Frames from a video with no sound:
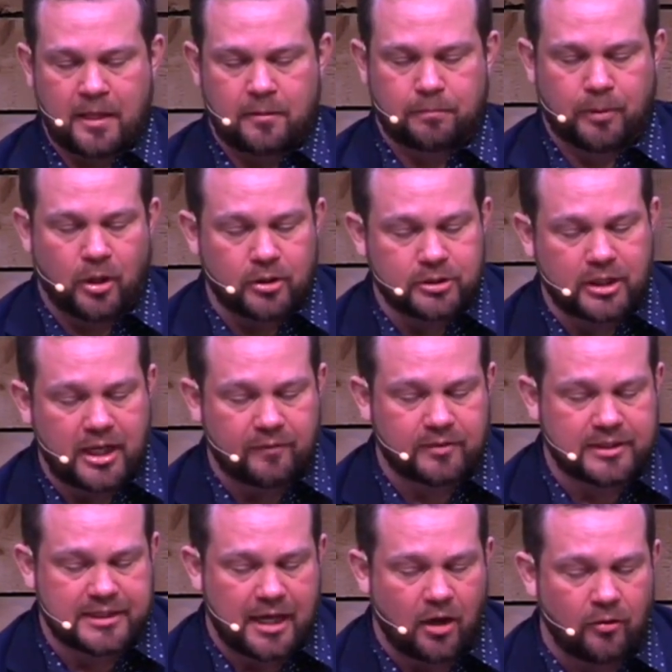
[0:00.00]
Paul's going to have to
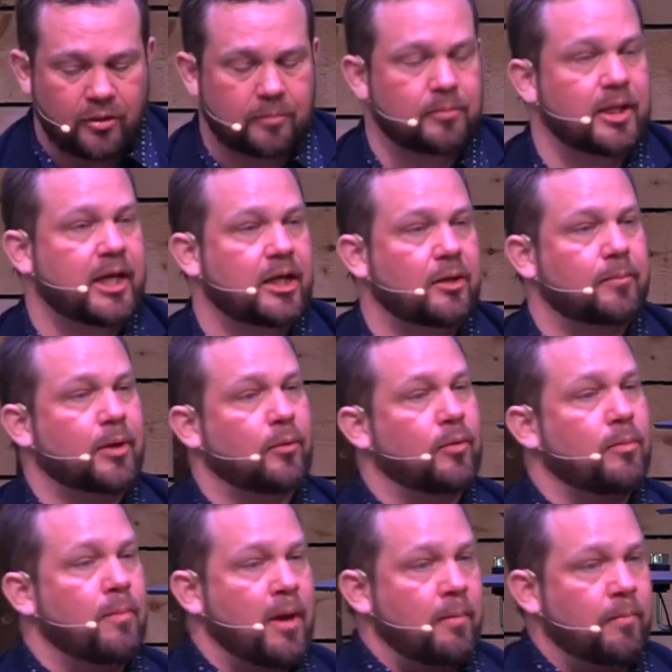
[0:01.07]
tell them later, but
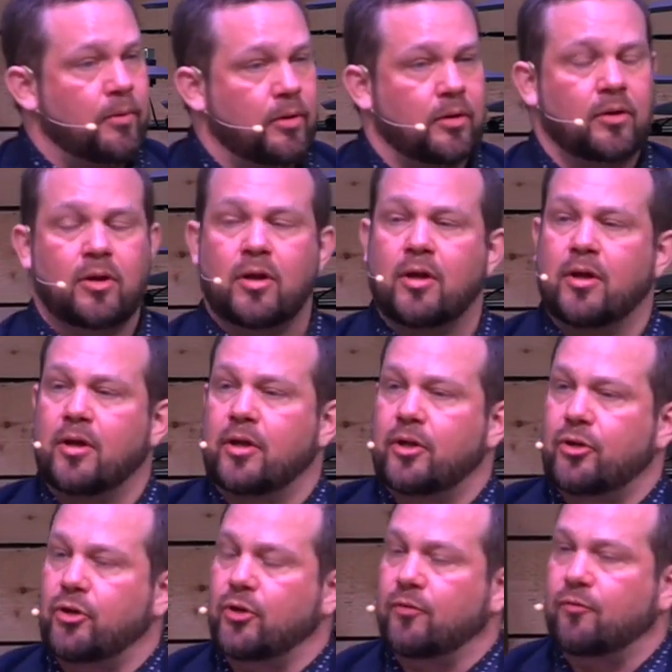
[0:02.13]
remember,
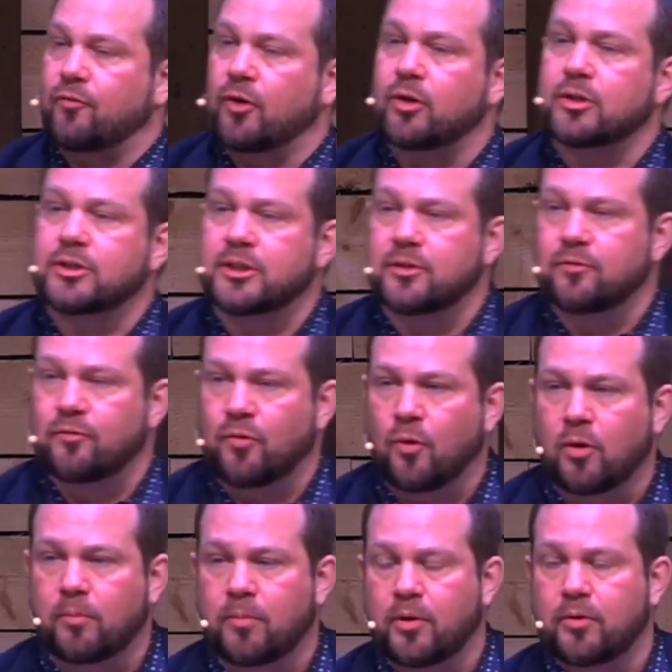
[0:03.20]
you're first and
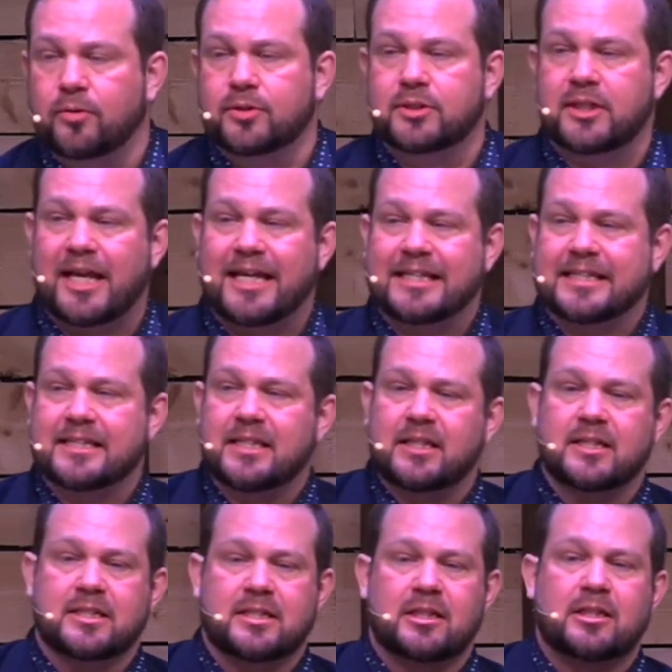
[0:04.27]
foremost a
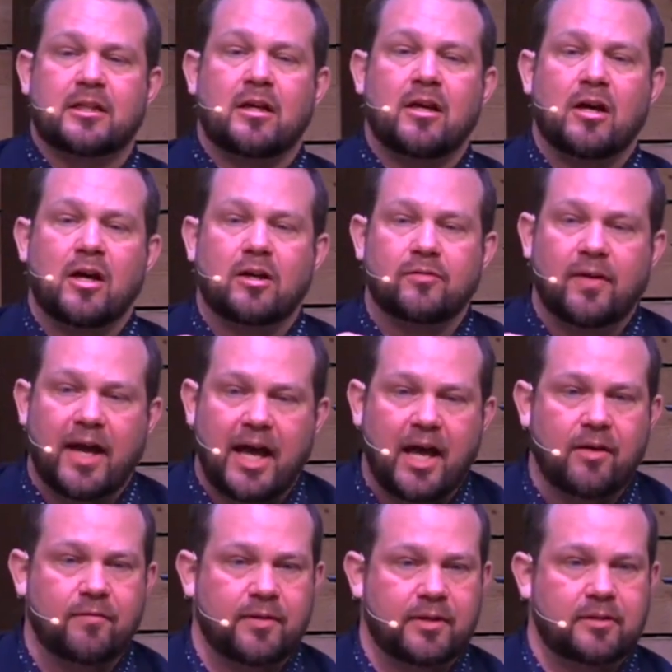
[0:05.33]
citizen of
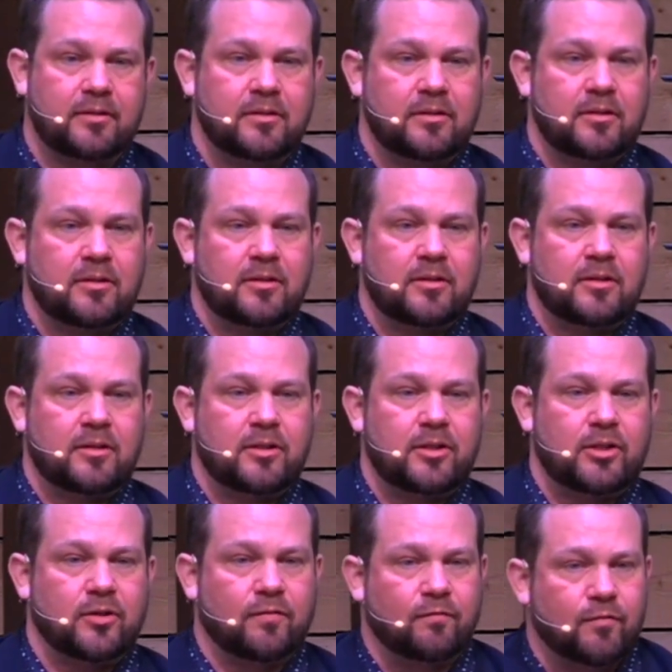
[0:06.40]
heaven.
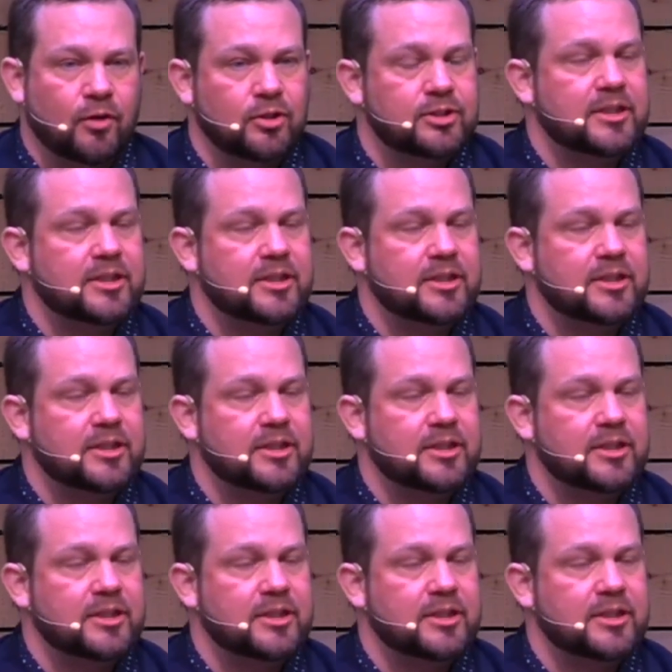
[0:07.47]
Your first